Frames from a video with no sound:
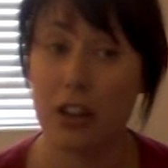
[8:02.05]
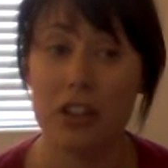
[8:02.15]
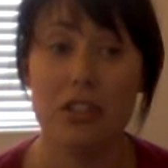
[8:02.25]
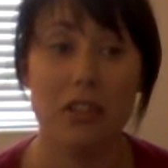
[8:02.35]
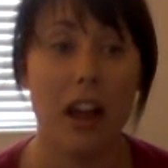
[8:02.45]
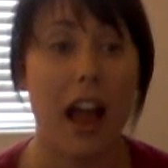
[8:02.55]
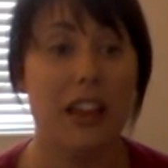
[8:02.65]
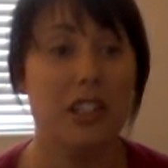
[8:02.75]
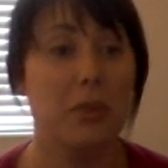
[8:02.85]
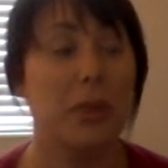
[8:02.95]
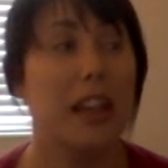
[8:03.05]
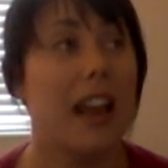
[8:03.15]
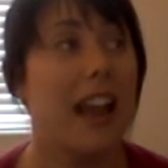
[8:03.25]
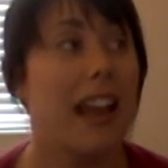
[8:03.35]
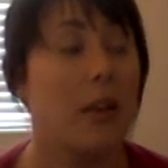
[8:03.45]
good high
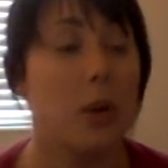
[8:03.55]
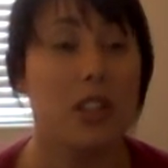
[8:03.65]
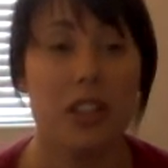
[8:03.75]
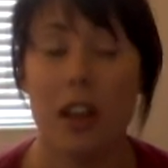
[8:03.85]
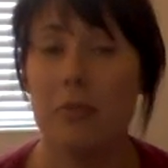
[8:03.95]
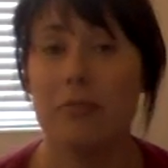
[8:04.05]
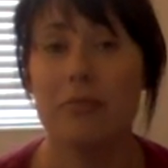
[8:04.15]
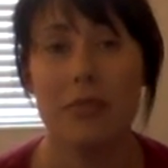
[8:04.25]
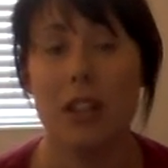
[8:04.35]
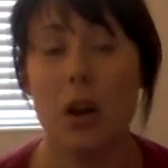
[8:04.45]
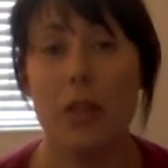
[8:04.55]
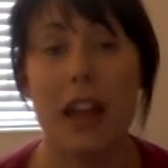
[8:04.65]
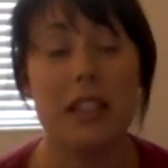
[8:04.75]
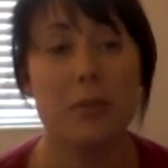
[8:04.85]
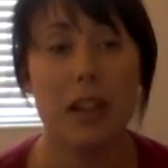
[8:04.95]
GPA, which
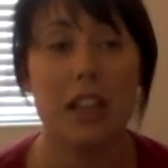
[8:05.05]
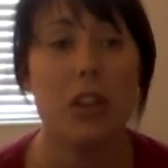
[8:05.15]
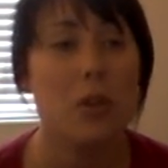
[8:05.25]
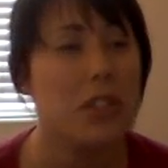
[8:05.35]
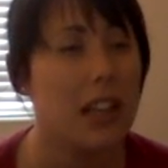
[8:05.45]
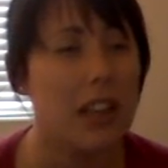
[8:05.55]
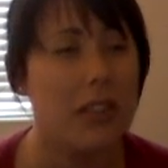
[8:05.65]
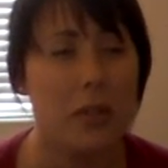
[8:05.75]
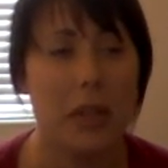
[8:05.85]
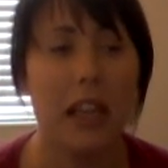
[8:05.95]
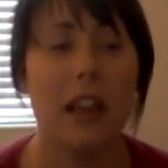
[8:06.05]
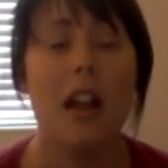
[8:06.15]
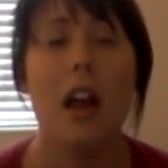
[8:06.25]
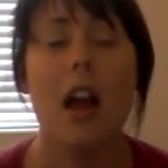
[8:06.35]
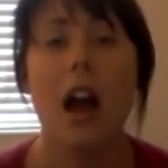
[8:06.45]
that's been a huge thing for me.
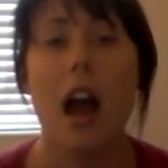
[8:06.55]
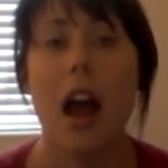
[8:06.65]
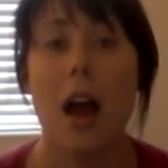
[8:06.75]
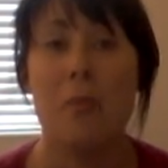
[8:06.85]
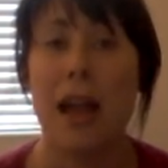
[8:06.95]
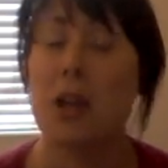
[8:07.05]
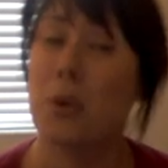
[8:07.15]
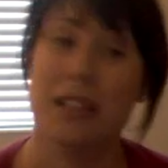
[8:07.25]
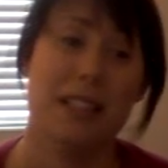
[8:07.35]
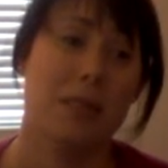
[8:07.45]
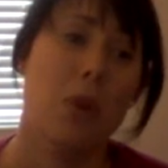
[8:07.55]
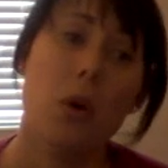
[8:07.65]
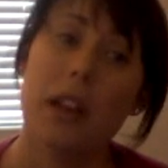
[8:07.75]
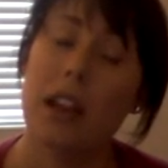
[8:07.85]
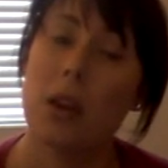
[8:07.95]
I quit
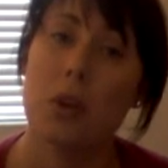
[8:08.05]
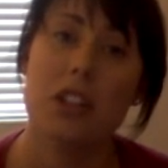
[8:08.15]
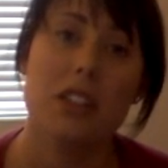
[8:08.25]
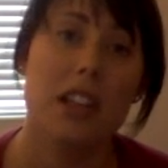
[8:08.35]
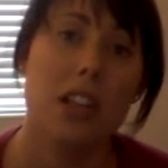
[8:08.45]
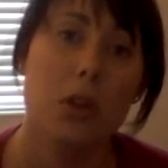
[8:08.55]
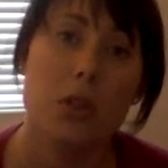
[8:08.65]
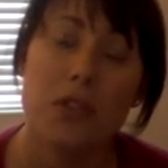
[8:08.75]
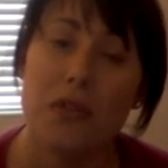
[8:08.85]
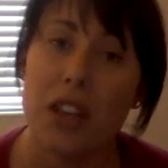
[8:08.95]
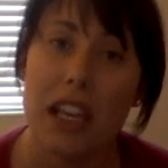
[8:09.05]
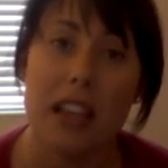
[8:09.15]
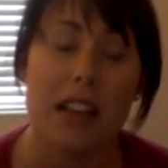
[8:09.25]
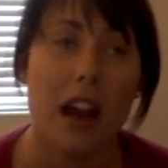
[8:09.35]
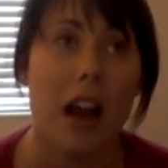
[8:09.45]
smoking, which is a huge
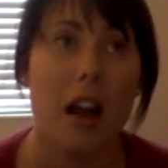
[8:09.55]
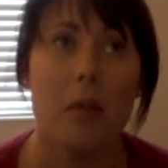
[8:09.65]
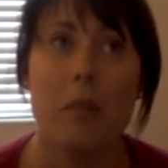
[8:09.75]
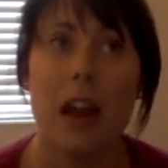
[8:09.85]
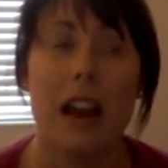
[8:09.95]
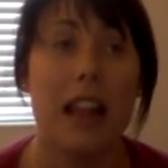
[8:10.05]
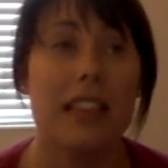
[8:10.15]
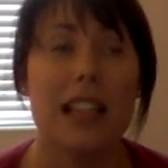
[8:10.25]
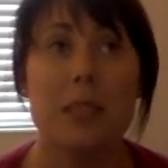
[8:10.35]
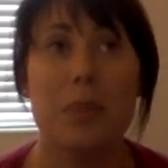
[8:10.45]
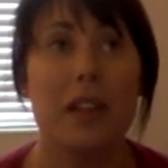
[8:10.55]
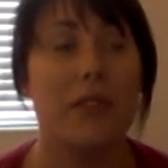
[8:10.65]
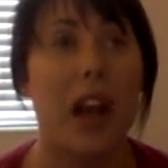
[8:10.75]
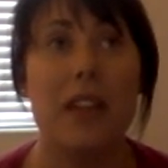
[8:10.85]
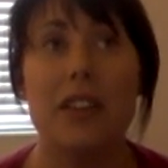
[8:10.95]
feat, and that's
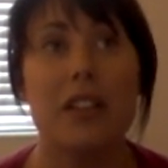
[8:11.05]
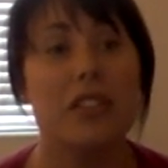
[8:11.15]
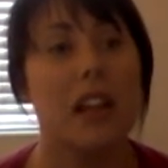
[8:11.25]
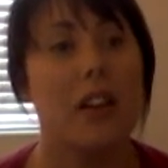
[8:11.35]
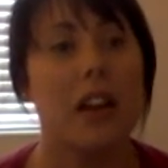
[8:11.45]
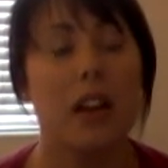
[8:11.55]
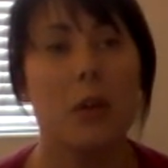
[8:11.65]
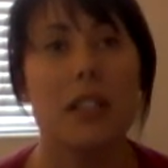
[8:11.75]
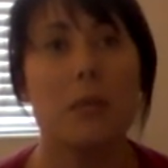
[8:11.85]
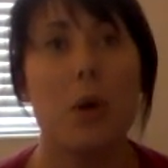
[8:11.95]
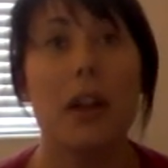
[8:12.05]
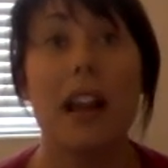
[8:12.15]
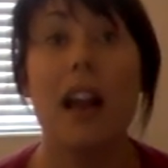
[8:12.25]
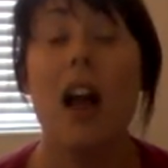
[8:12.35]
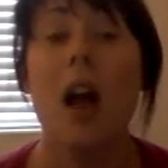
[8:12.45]
been 5 years now that I quit
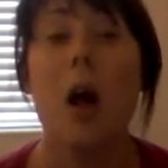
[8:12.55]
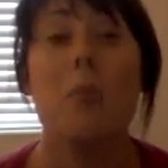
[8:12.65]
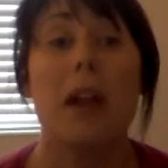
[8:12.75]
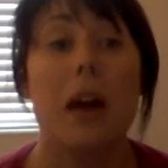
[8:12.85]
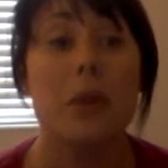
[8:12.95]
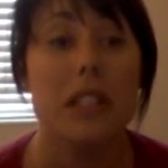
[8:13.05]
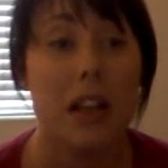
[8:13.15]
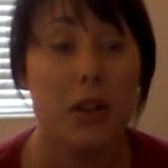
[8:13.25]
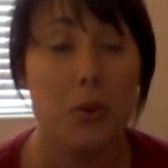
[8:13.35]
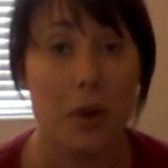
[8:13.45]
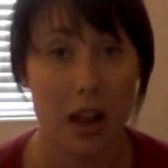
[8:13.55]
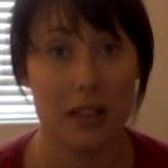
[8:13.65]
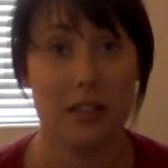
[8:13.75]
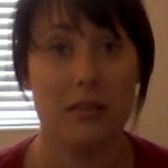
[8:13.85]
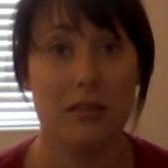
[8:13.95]
smoking. But I will tell you what,